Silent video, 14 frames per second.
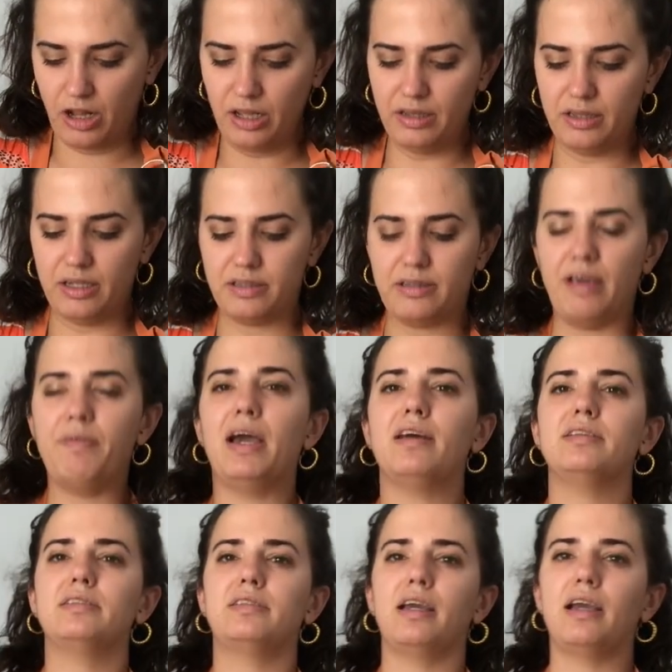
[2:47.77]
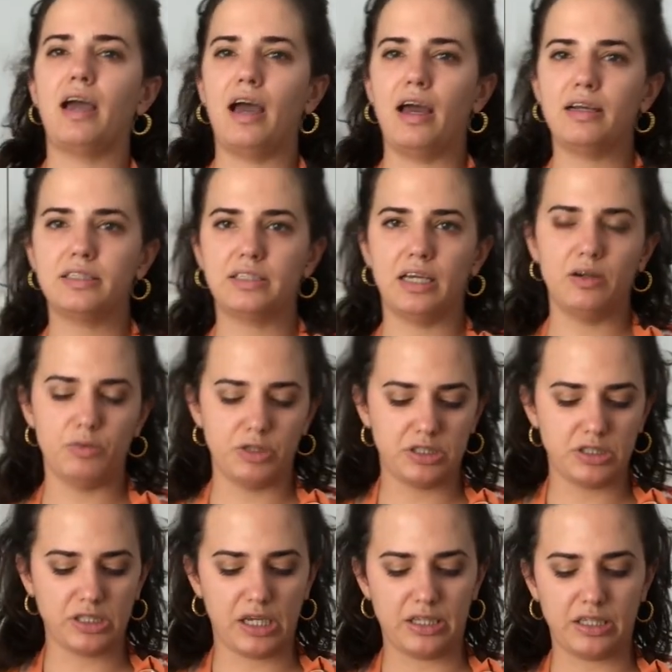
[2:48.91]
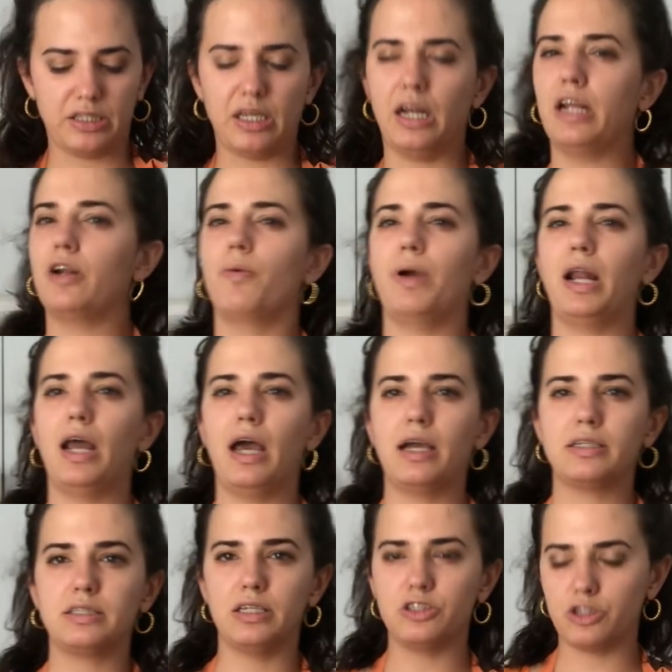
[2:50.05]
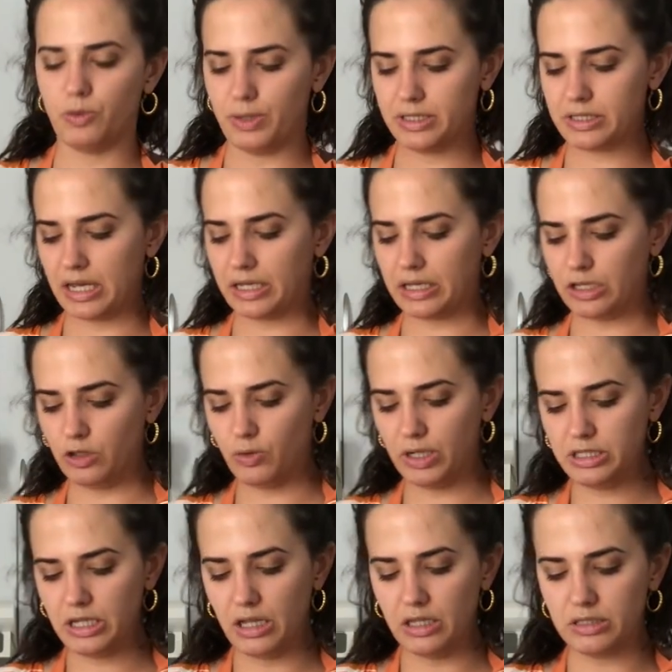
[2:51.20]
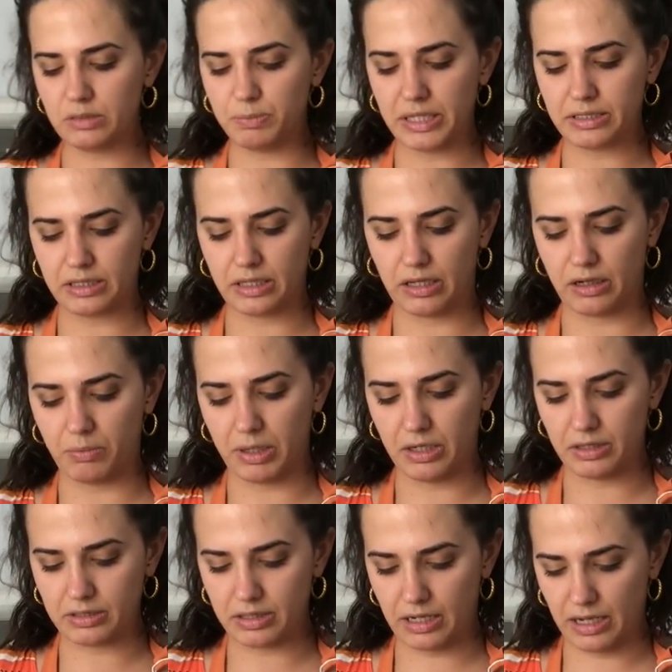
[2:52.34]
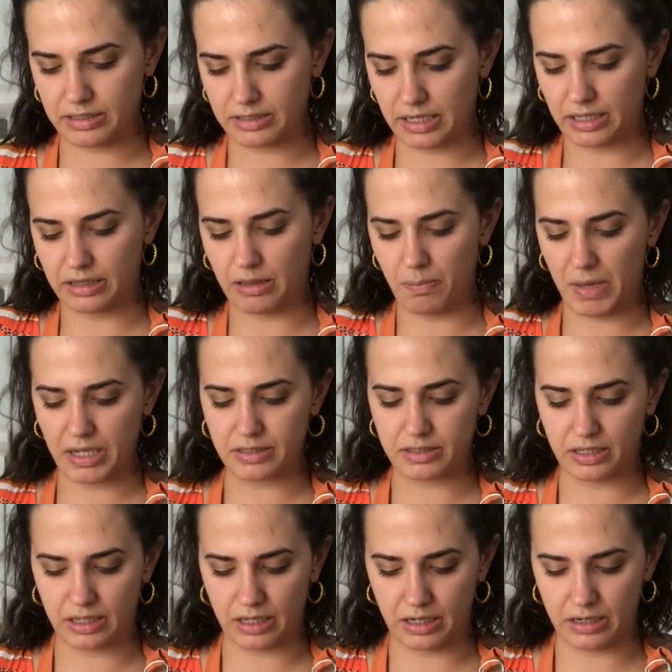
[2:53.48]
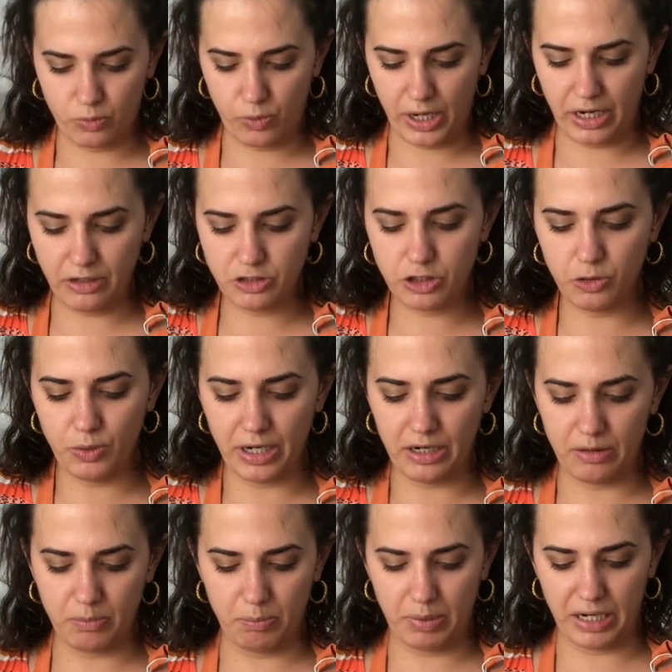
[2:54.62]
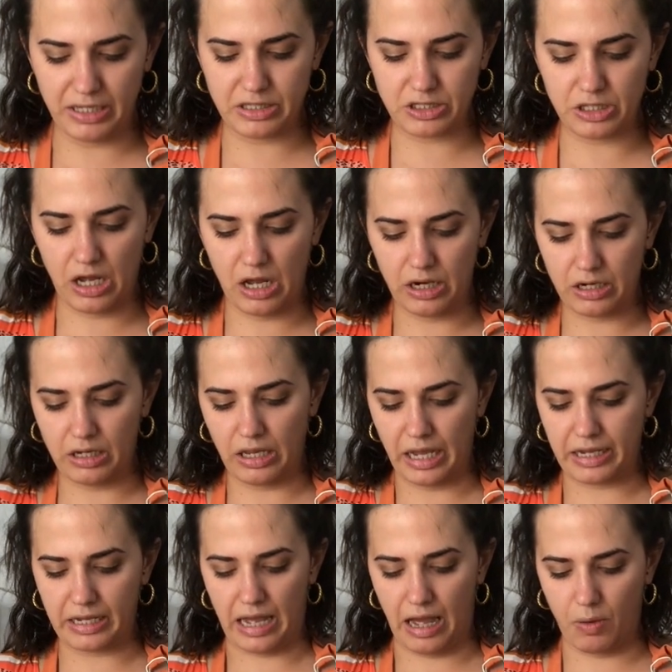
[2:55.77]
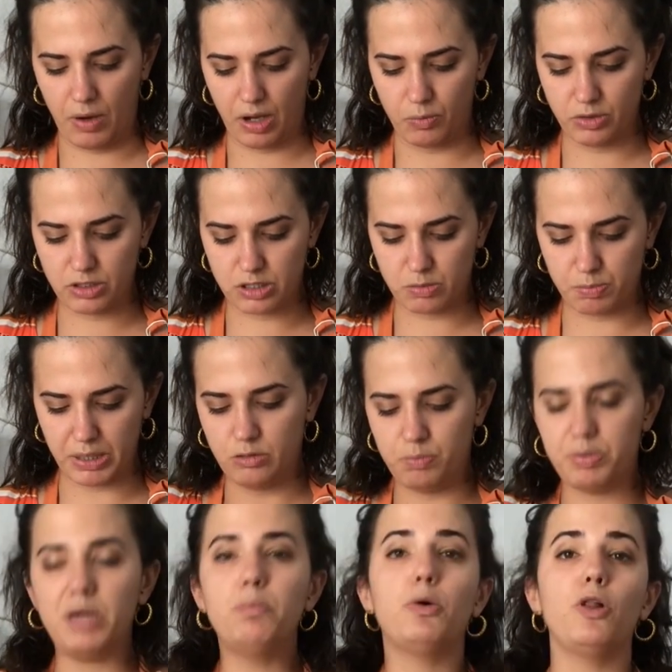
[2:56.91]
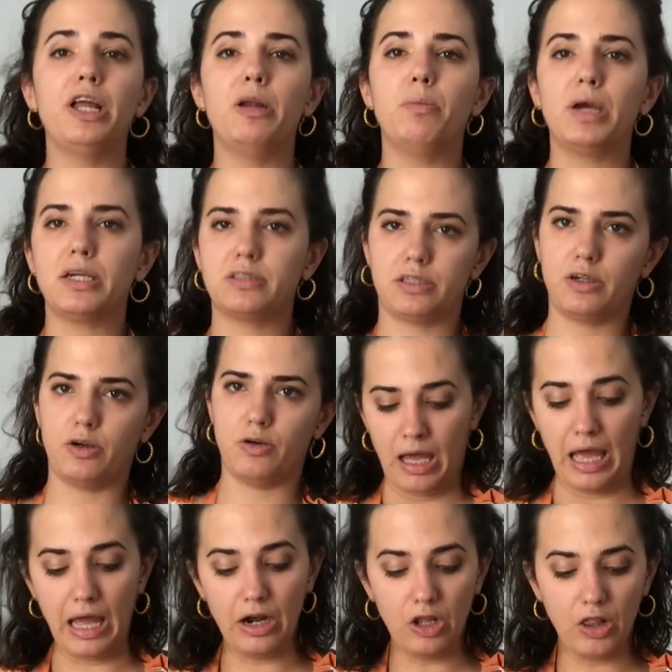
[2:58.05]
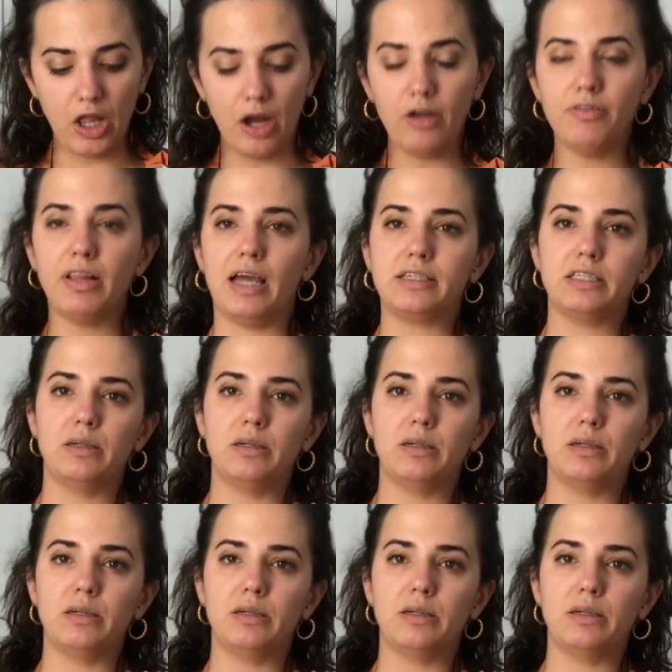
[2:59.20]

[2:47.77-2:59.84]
it the TV Azteca accent, which is like the telenovela accent. So it's like, you can tell it's Mexican because it has like the Mexican ring to it, but it's not like how I would speak to people in Mexico. And a lot of Latin